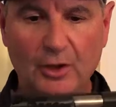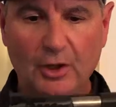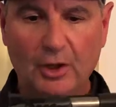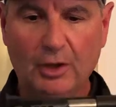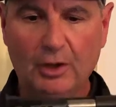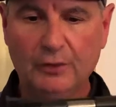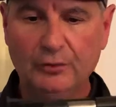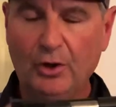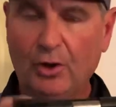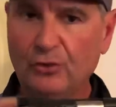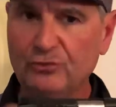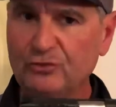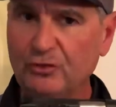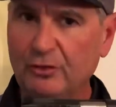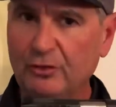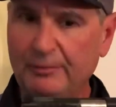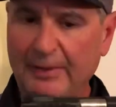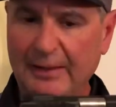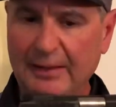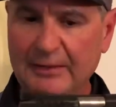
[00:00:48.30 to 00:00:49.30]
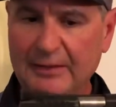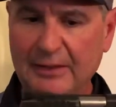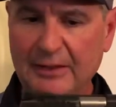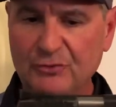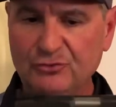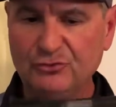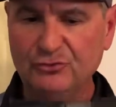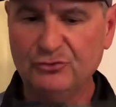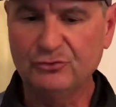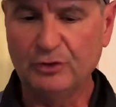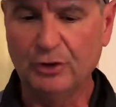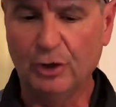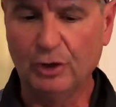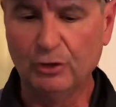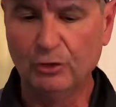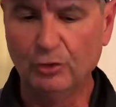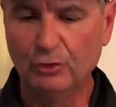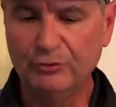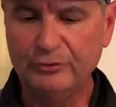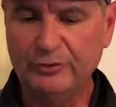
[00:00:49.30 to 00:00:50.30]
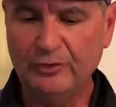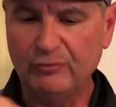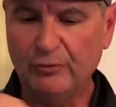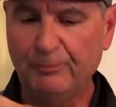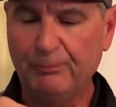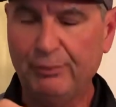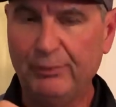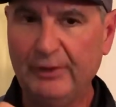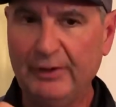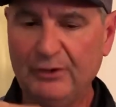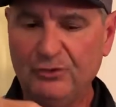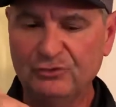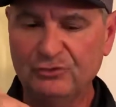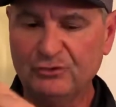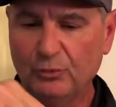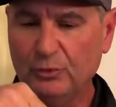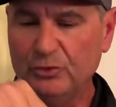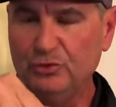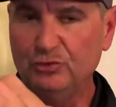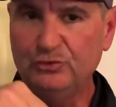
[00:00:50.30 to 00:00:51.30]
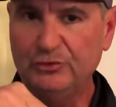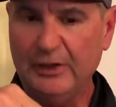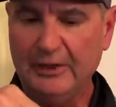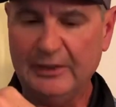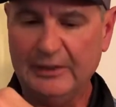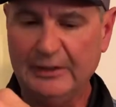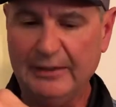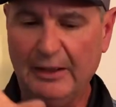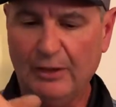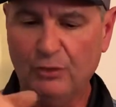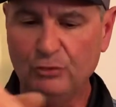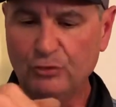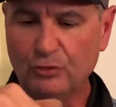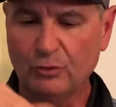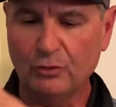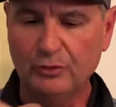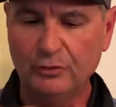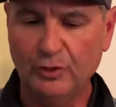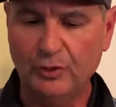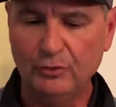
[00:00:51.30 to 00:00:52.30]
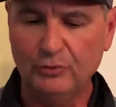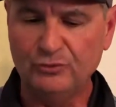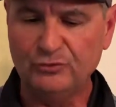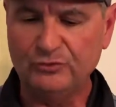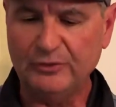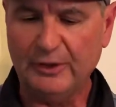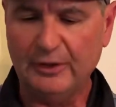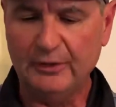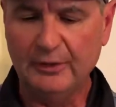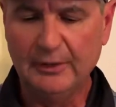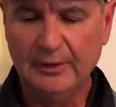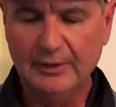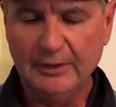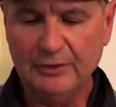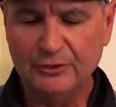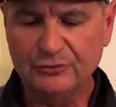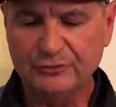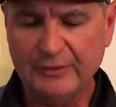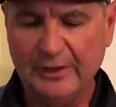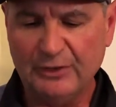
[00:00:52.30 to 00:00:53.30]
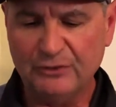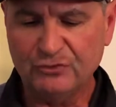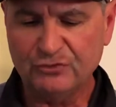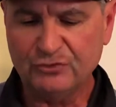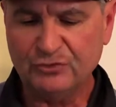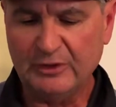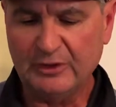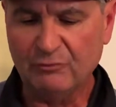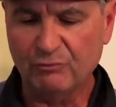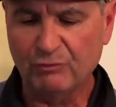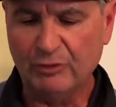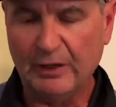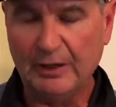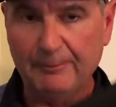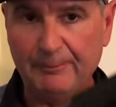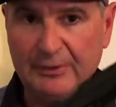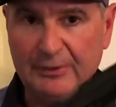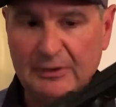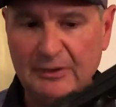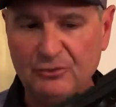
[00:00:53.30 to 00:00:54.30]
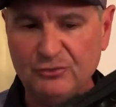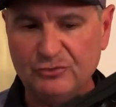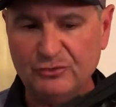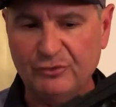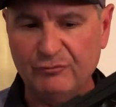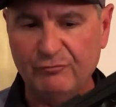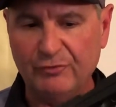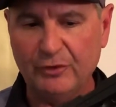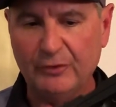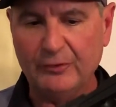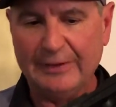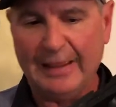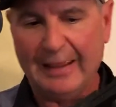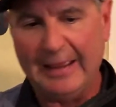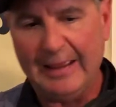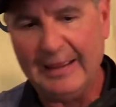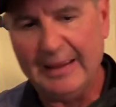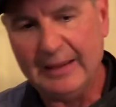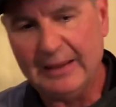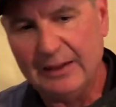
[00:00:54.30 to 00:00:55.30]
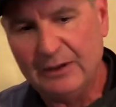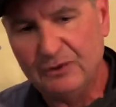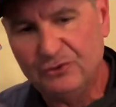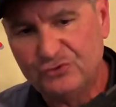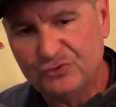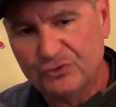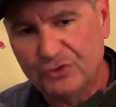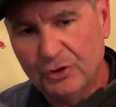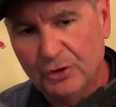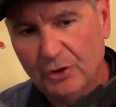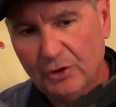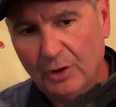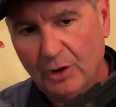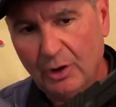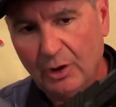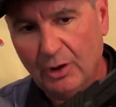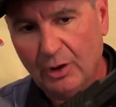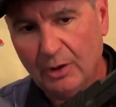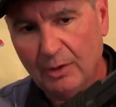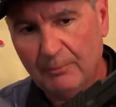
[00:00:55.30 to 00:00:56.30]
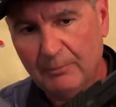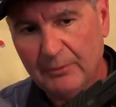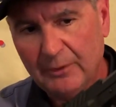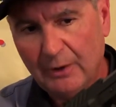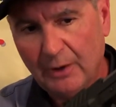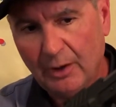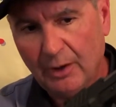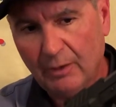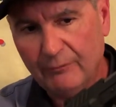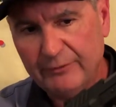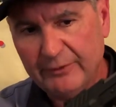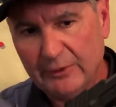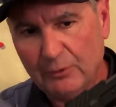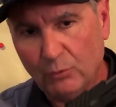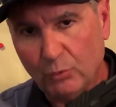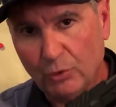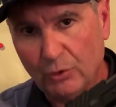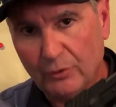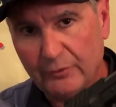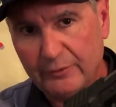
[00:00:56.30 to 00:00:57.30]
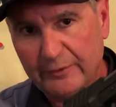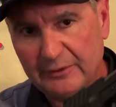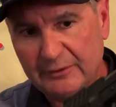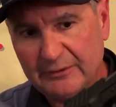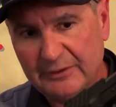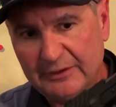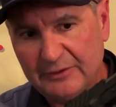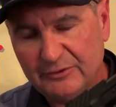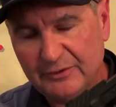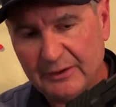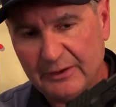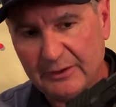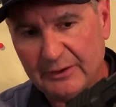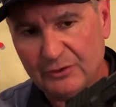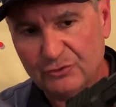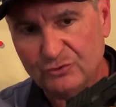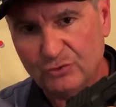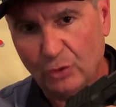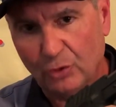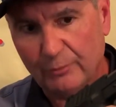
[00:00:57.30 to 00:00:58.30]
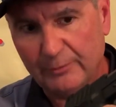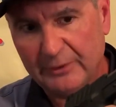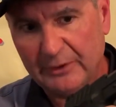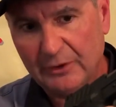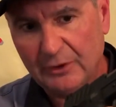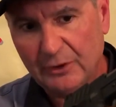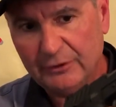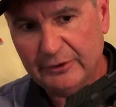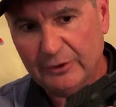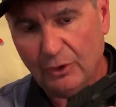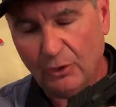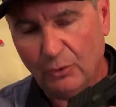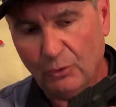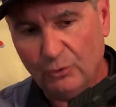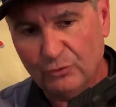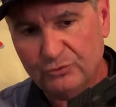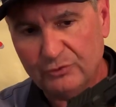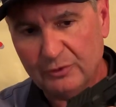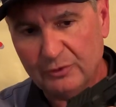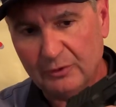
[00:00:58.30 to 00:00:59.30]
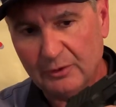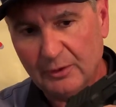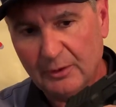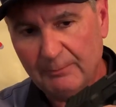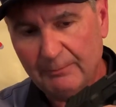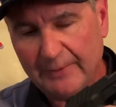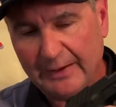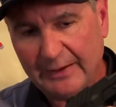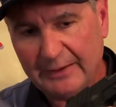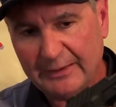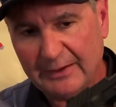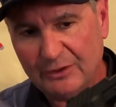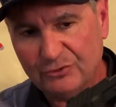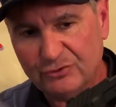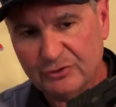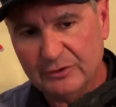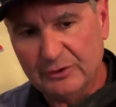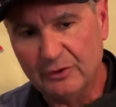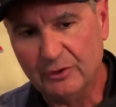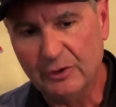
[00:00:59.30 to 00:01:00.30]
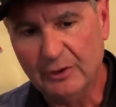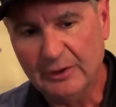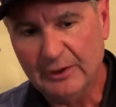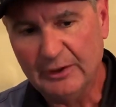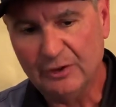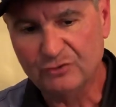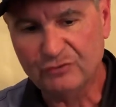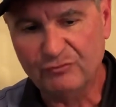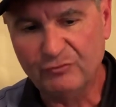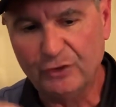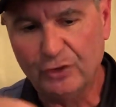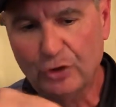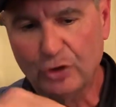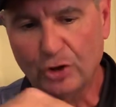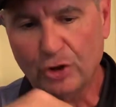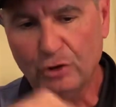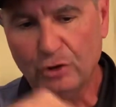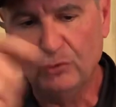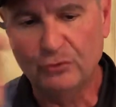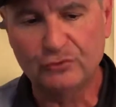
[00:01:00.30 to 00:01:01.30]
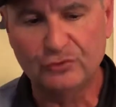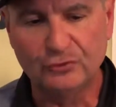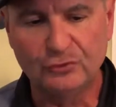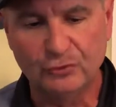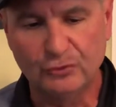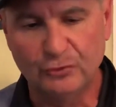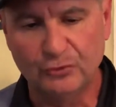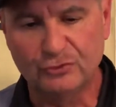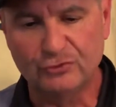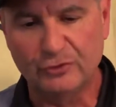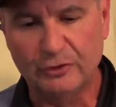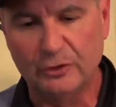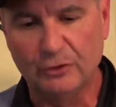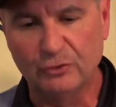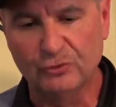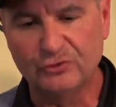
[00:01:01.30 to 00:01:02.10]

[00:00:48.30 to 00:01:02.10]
Also, the mag catch is in a little different place, so when you take it out, you're going to notice that it's not sitting right up against the very edge of where the detent is normally that holds the mag catch in there. It's very closer to the trigger.